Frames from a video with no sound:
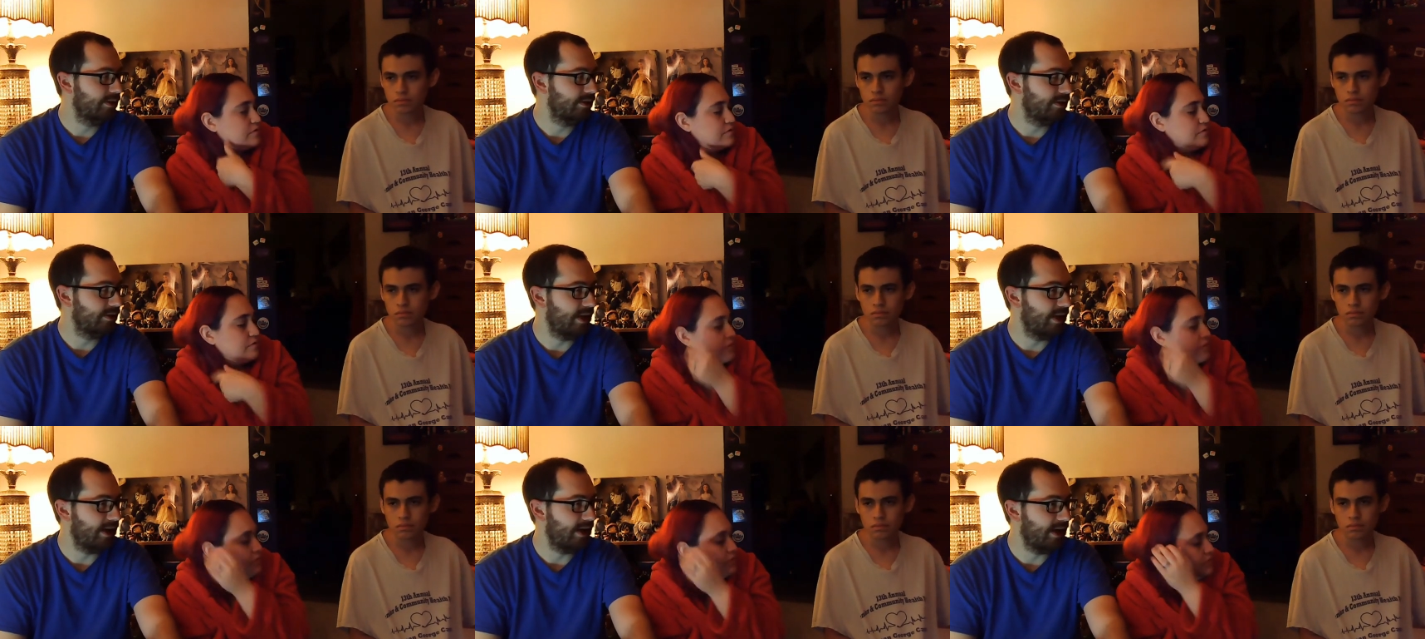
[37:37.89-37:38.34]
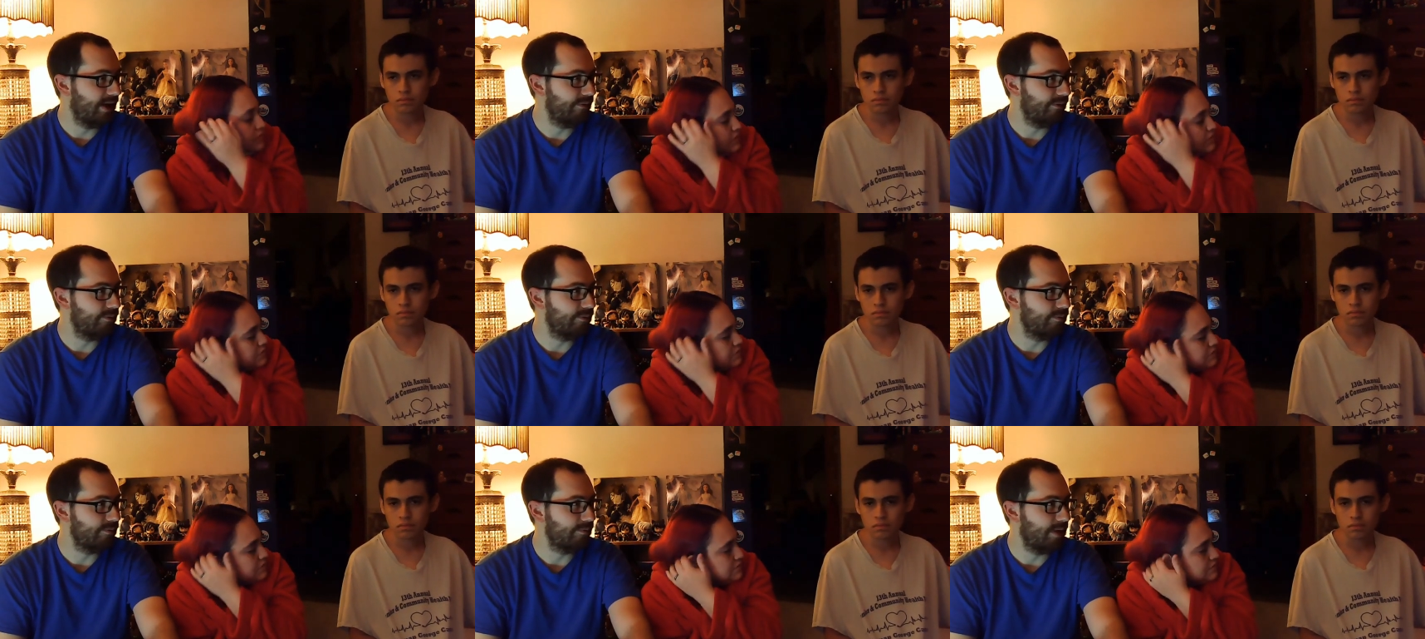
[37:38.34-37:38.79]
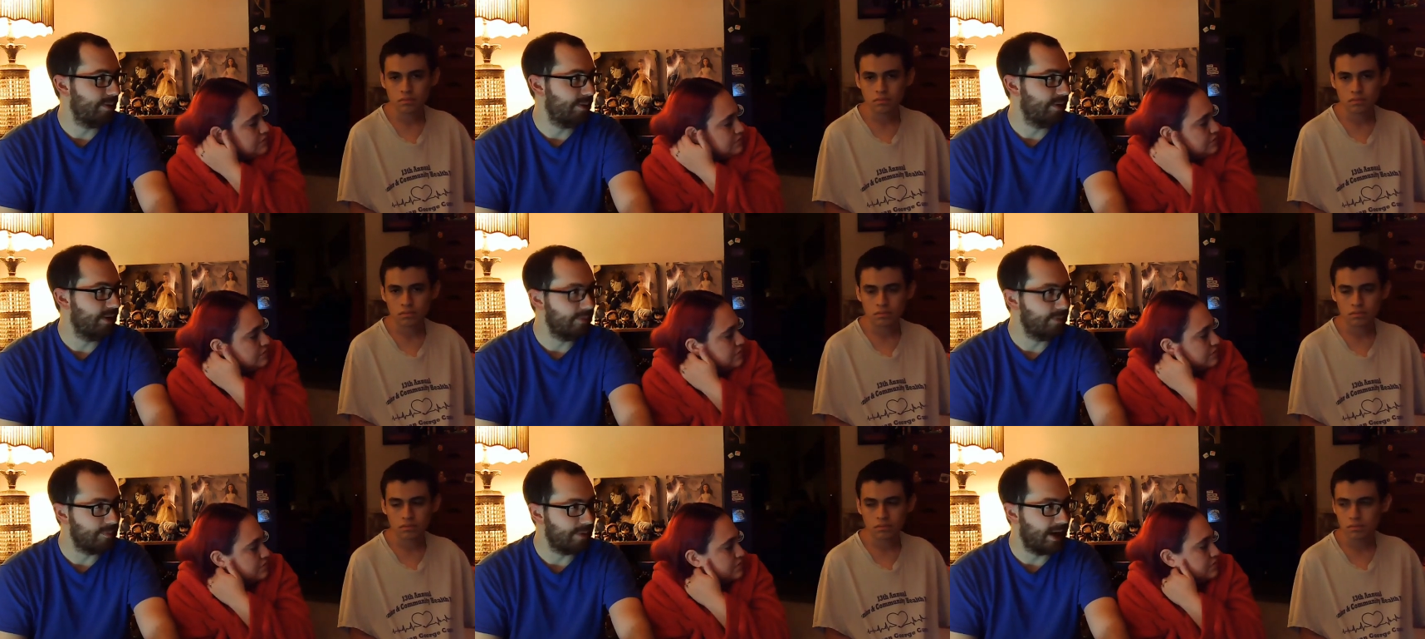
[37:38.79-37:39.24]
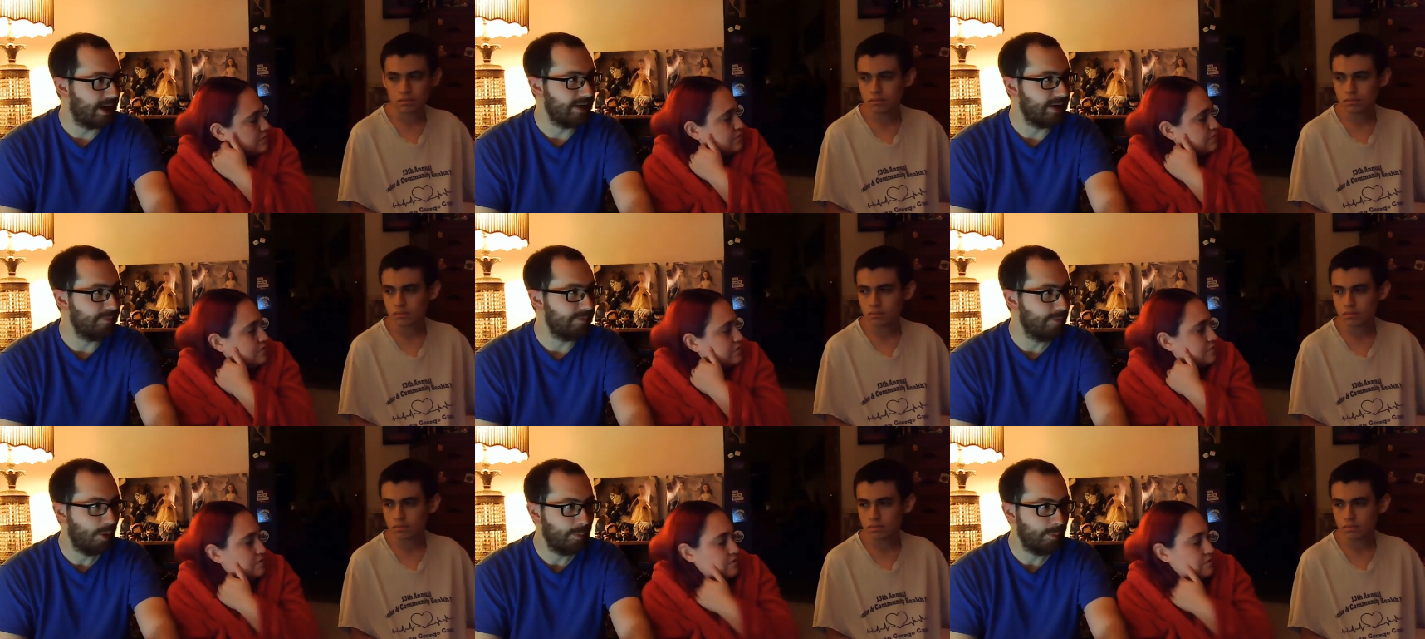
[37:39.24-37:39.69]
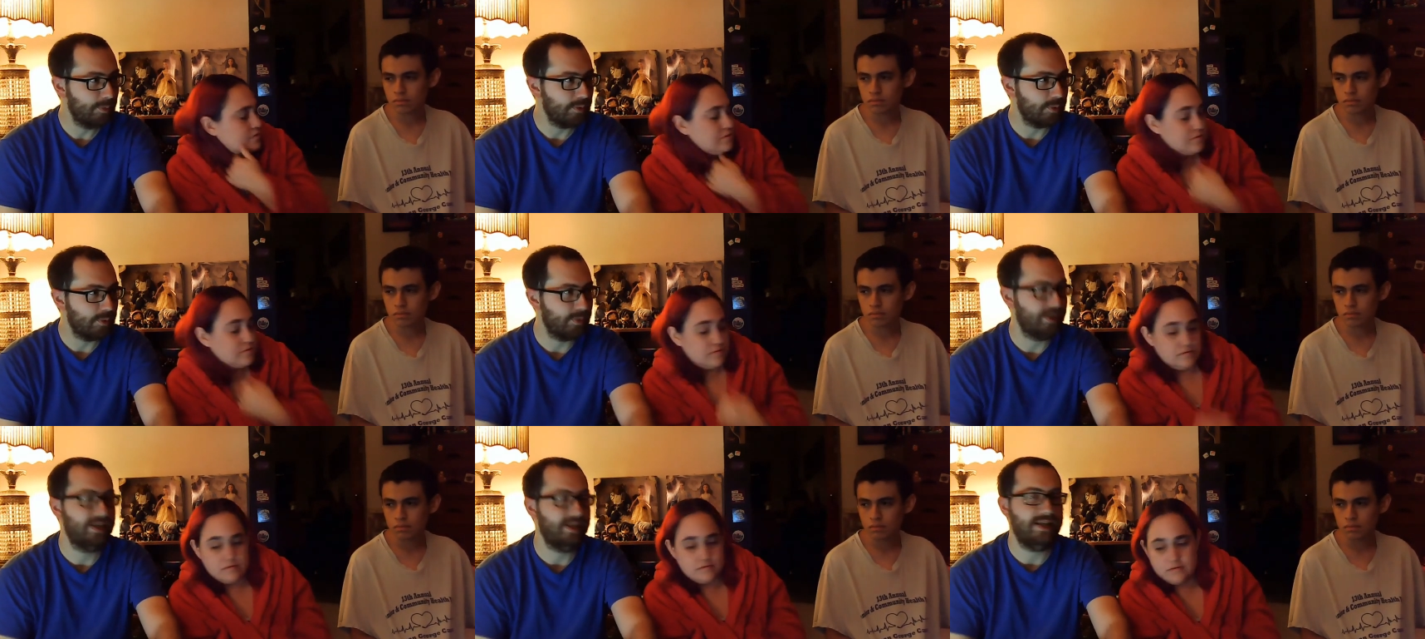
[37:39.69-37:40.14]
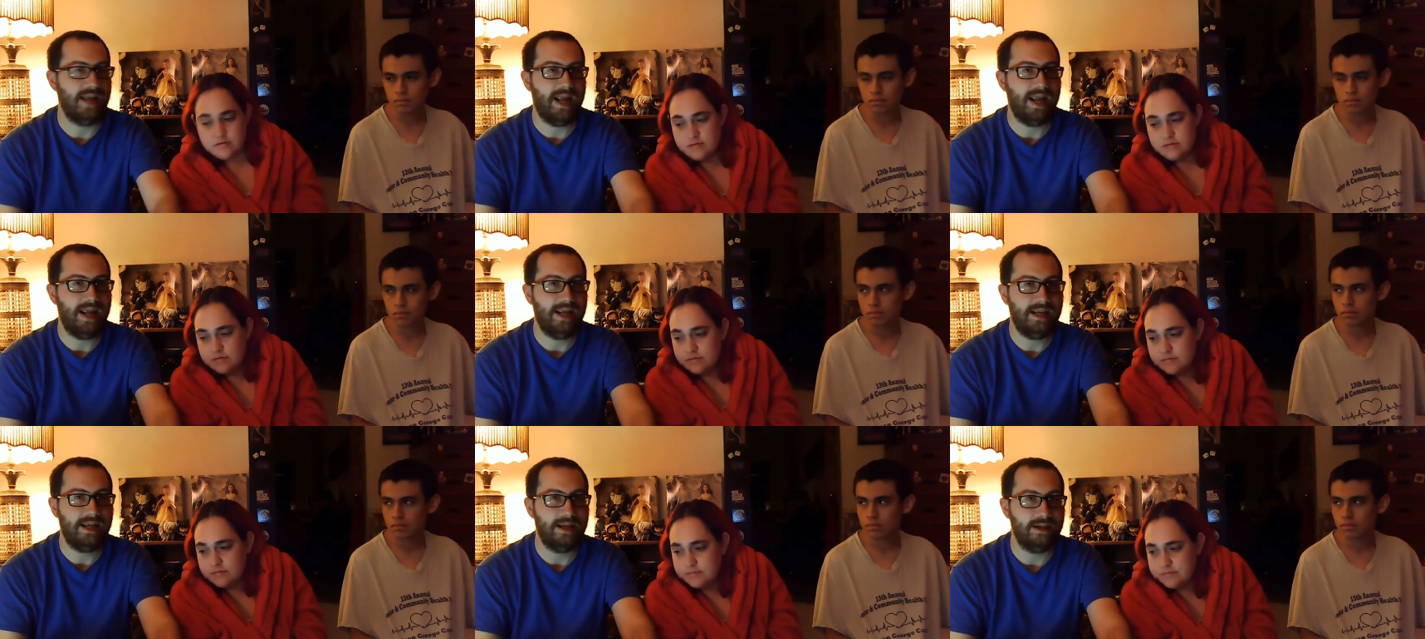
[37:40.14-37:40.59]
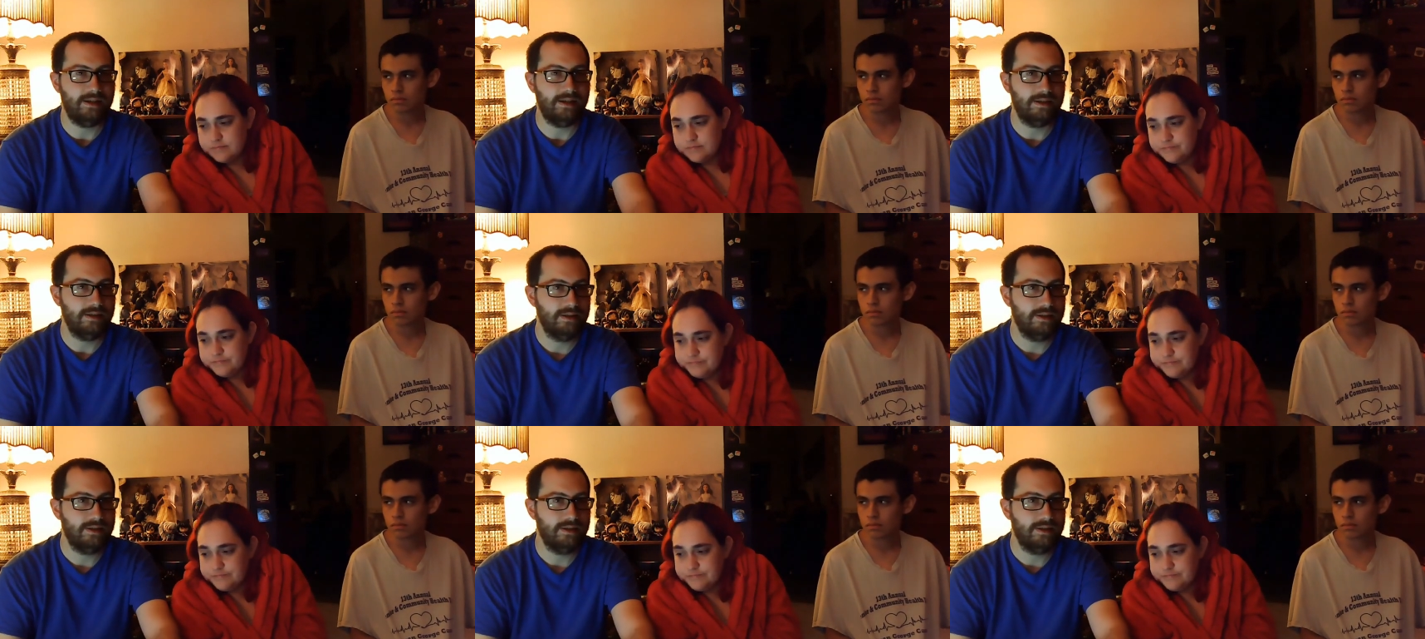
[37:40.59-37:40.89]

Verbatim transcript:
Speaker 1: then maybe have a bonding moment between Yang